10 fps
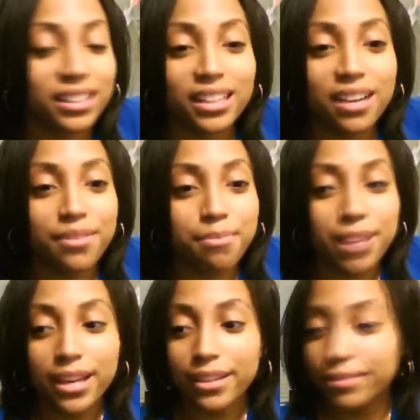Love it,
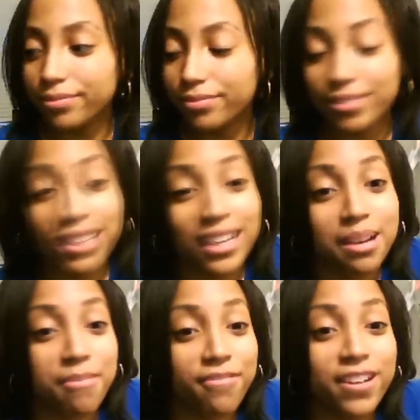man.
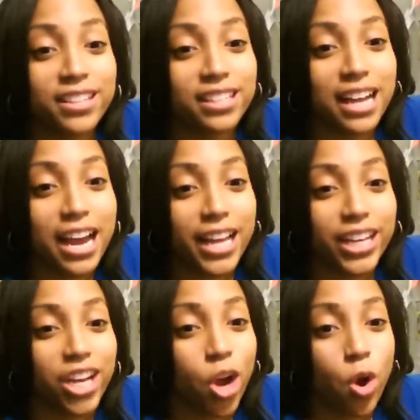My friends are like,
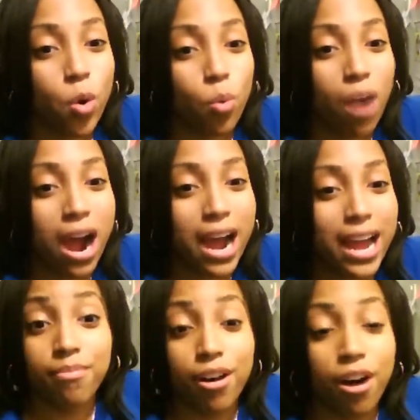
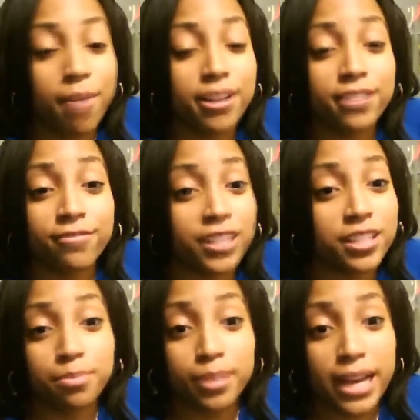why? All my other
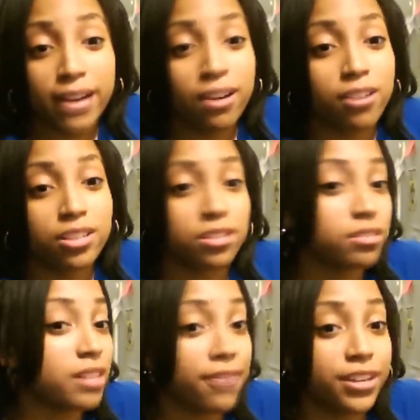friends are black,
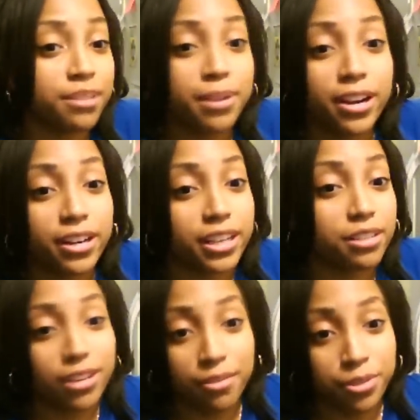also
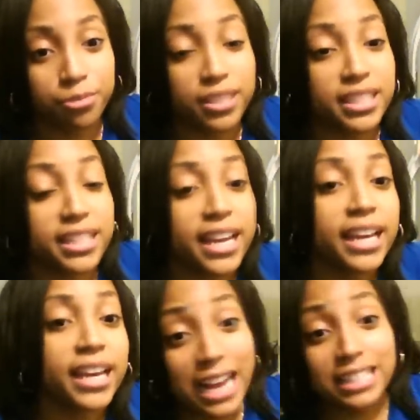African-American, whatever you want to say.
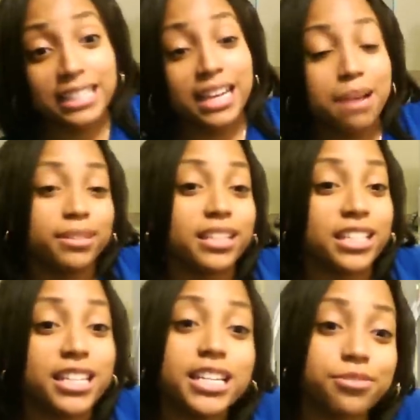I actually kept it a
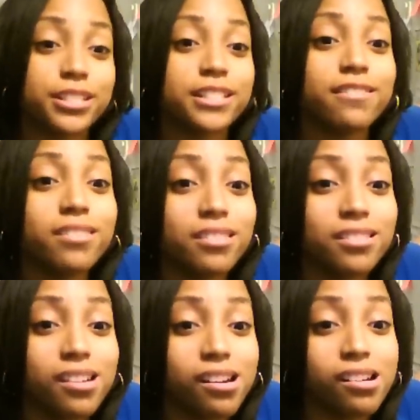secret
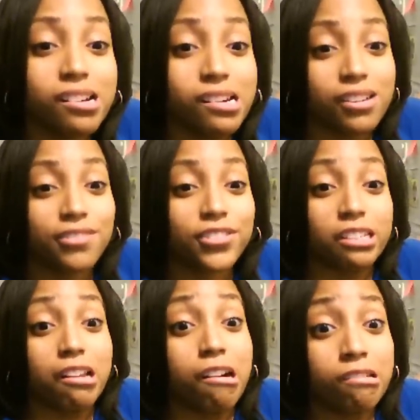for
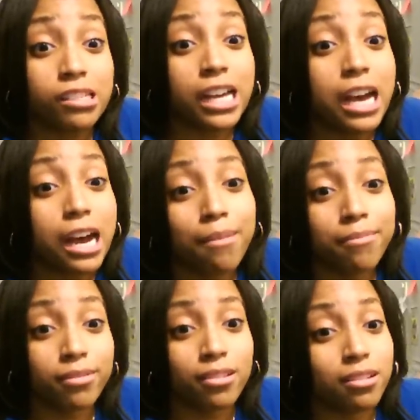a long time.